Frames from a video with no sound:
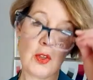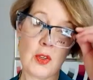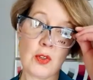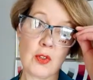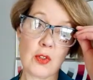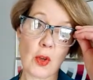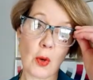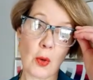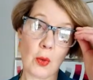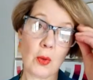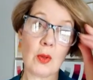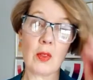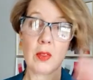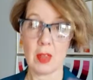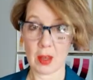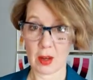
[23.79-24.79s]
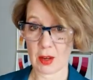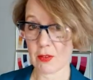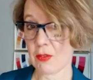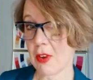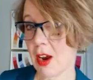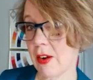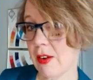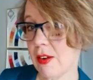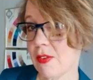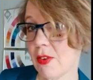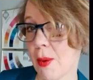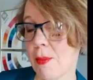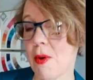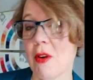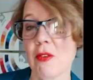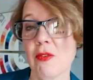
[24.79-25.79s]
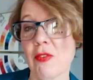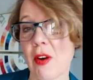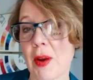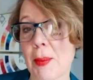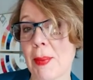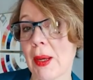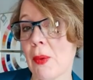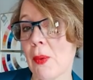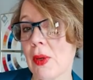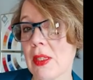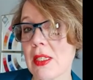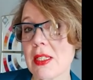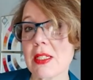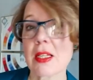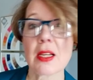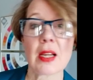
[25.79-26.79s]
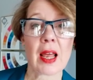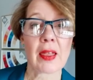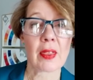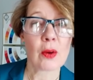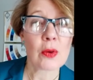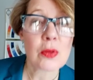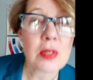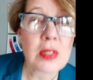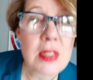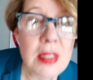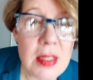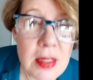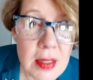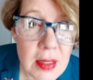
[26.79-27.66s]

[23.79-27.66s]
So they can vary from very big ones, like those,